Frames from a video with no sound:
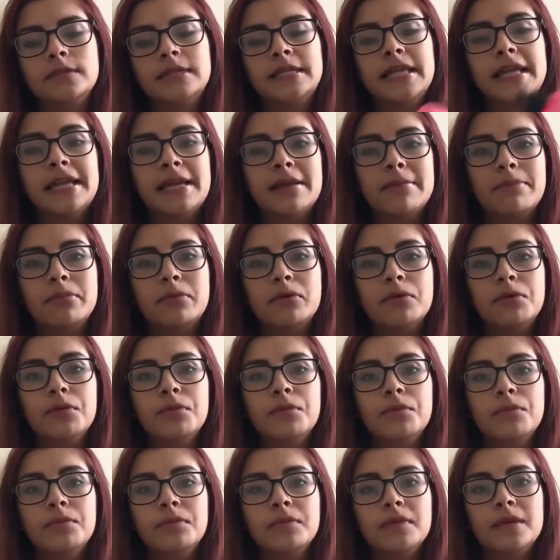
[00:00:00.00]
the nipple.
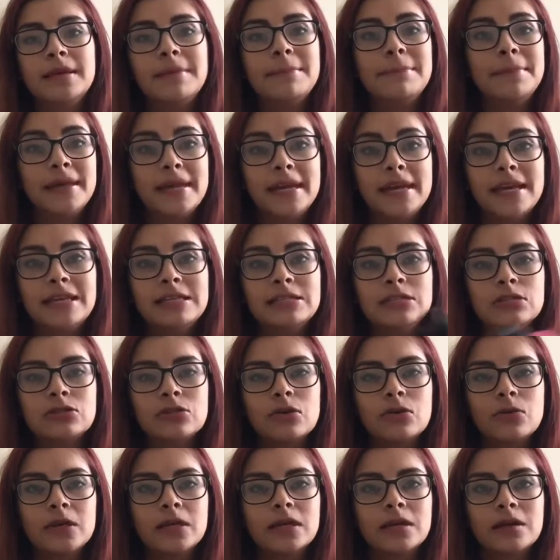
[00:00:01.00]
He bit it,
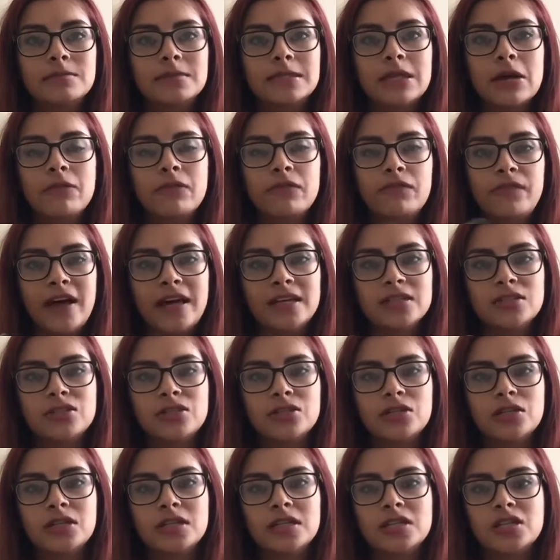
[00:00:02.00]
so it comes out
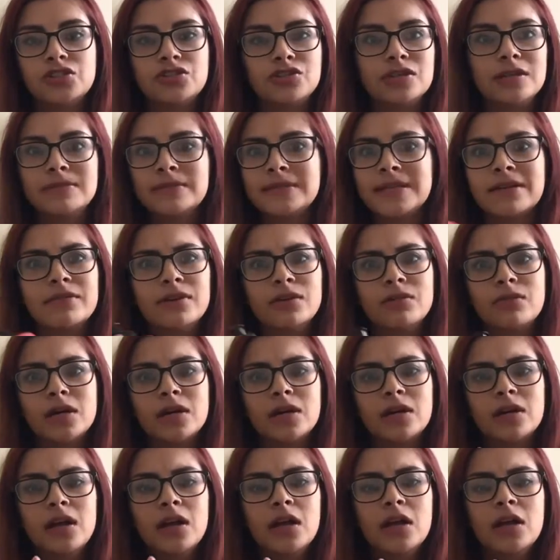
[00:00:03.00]
faster and it drips
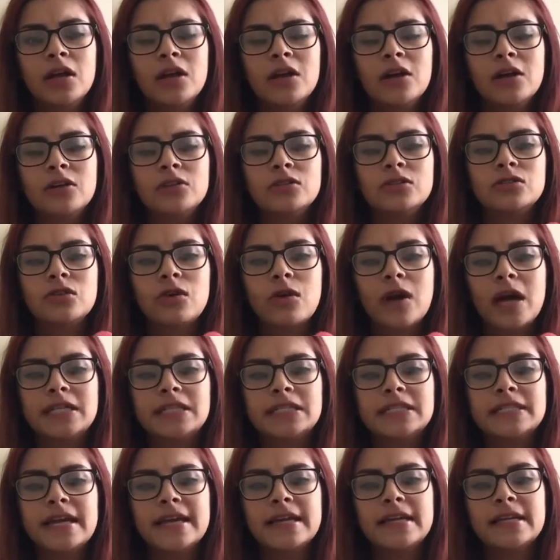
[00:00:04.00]
everywhere. So I
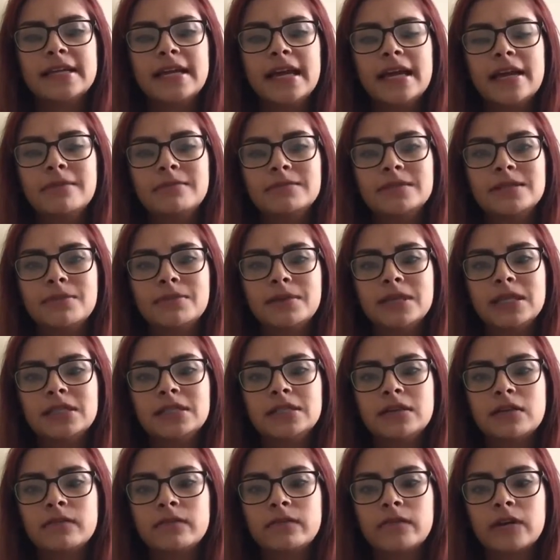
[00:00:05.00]
decided to get him something
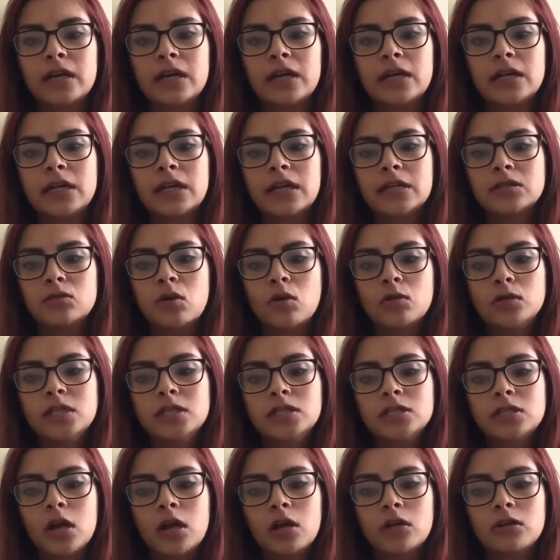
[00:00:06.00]
different. It's only
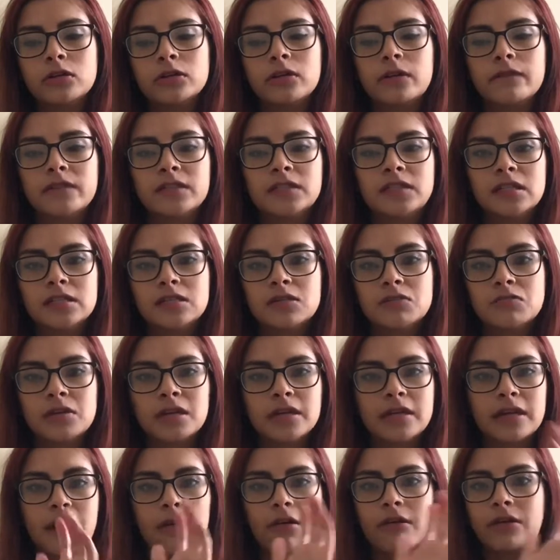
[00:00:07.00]
$1. If it doesn't
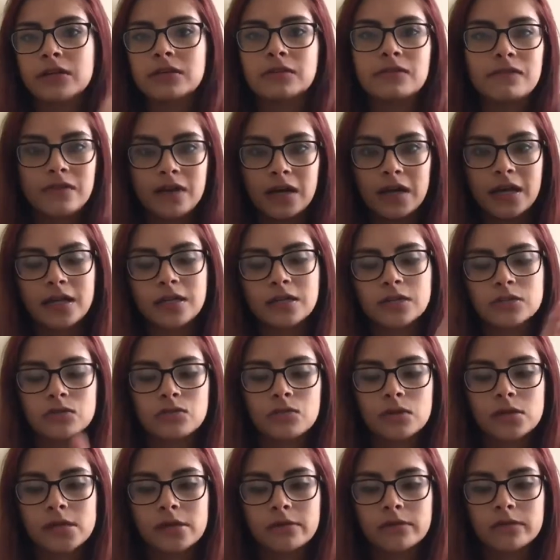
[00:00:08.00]
work out, it's fine. It's
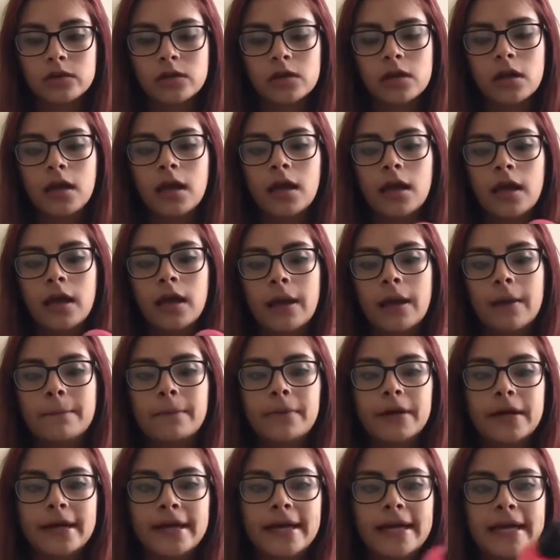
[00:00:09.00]
whatever.
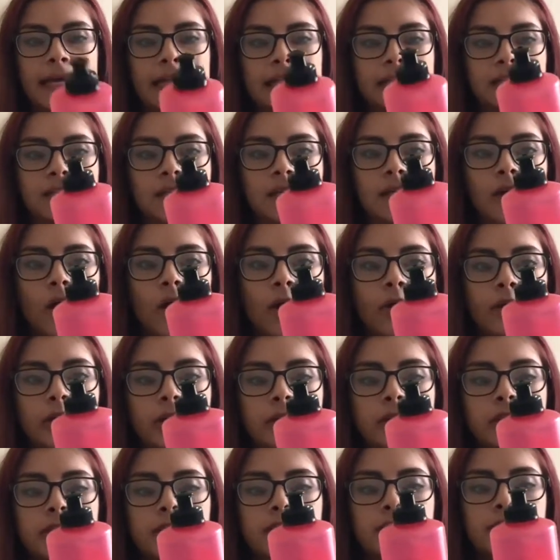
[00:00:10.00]
But it's
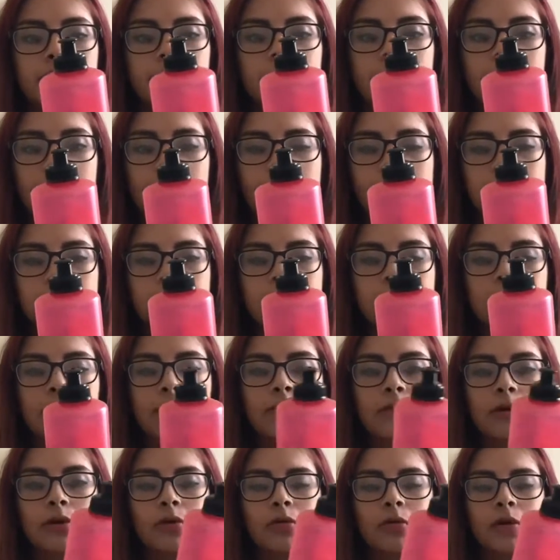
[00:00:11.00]
Cars. It has
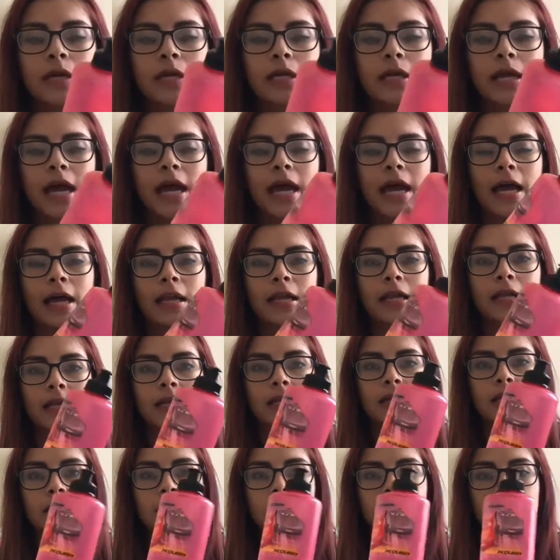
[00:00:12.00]
Lightning McQueen and
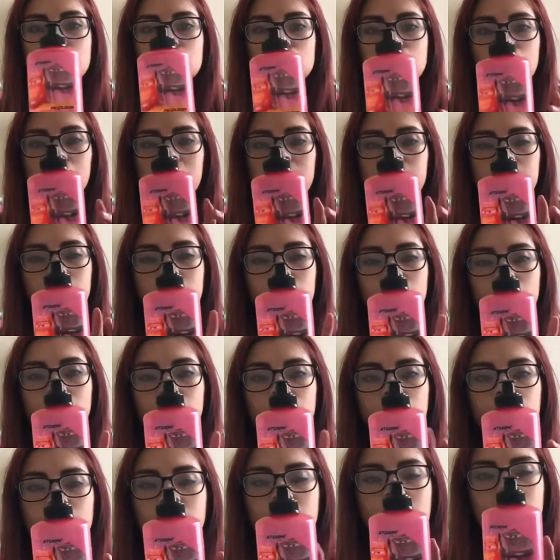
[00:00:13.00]
Storm on the
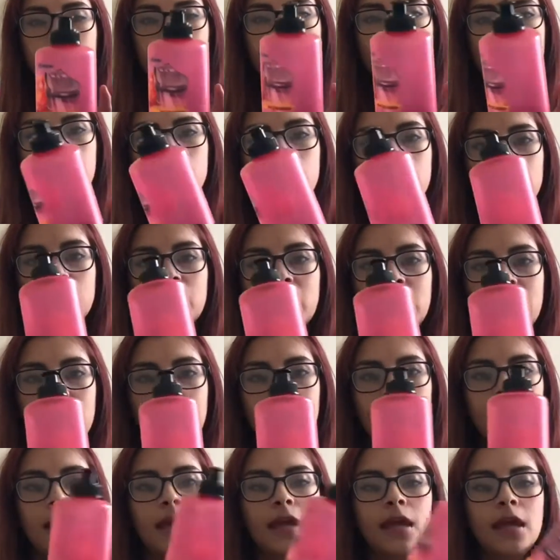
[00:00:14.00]
front,
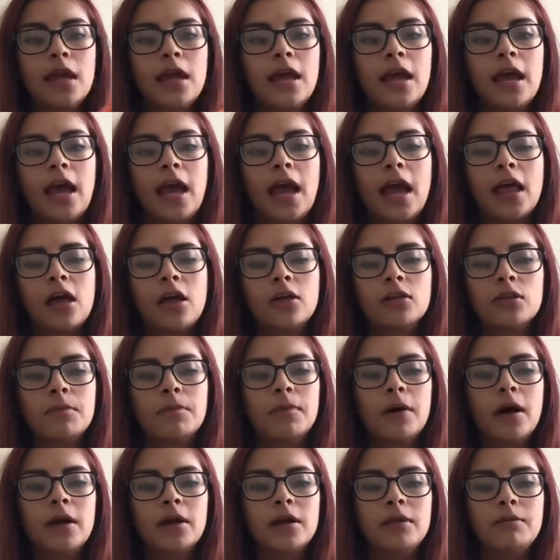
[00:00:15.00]
red. And on the
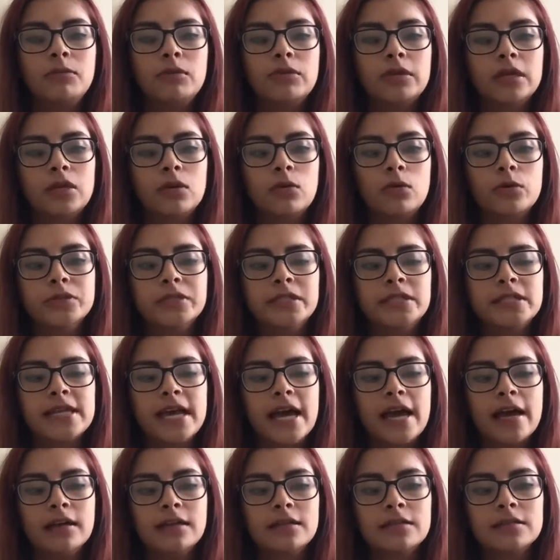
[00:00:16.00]
bottom, you can hold
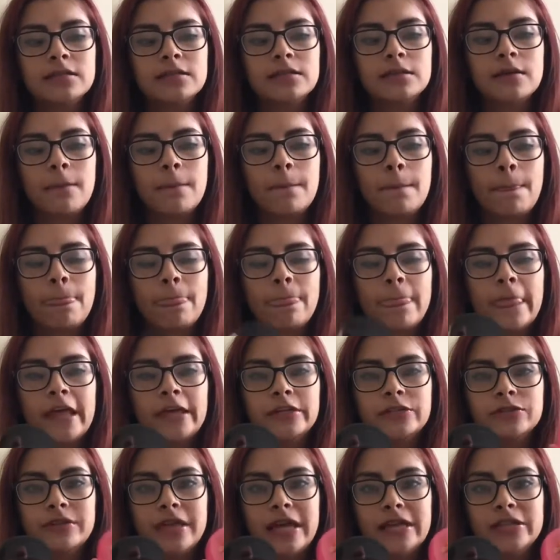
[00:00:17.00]
snacks.
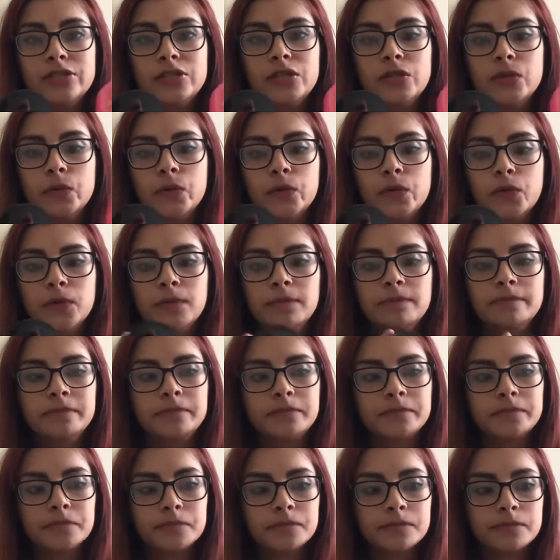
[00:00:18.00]
So that's cool.
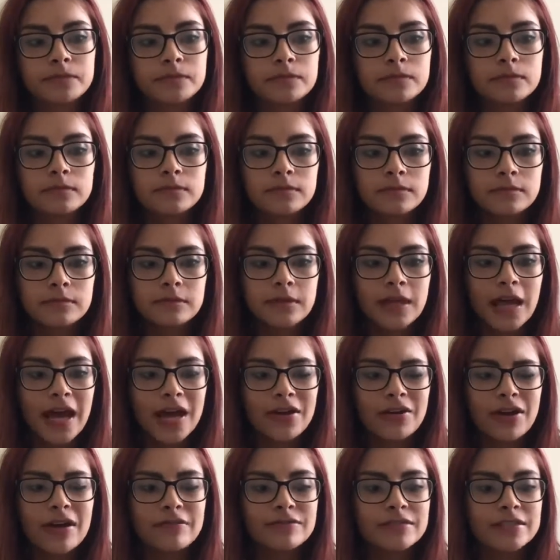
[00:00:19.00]
I
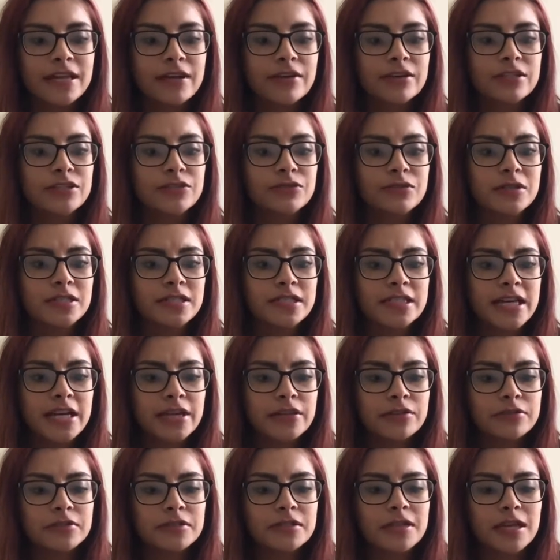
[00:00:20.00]
don't have to carry 2
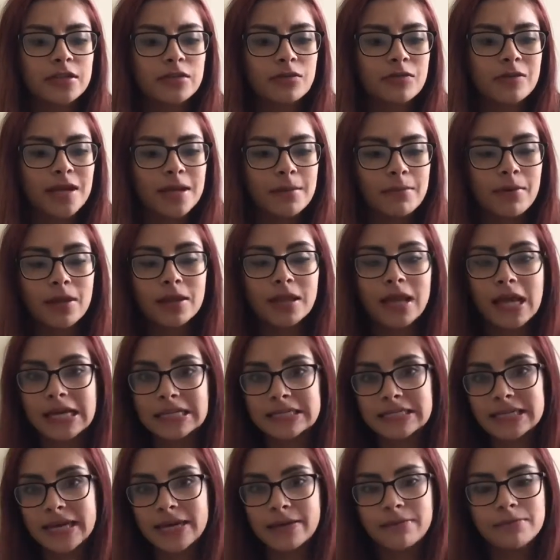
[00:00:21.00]
containers like the one I bought
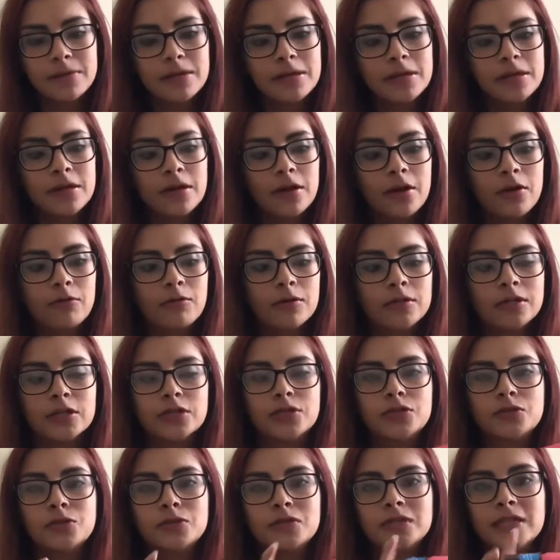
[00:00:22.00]
last time with the
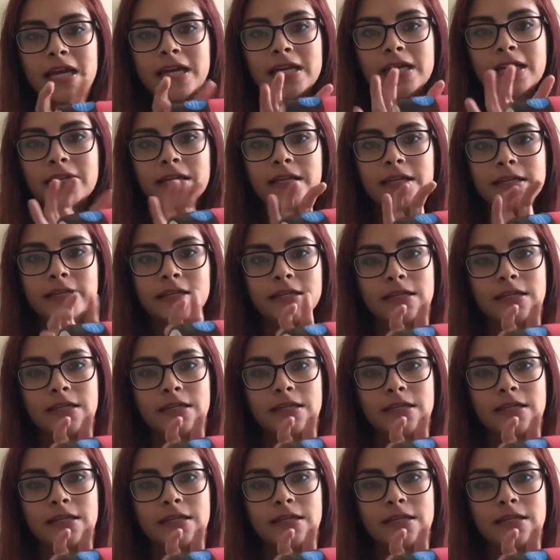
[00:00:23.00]
2-sided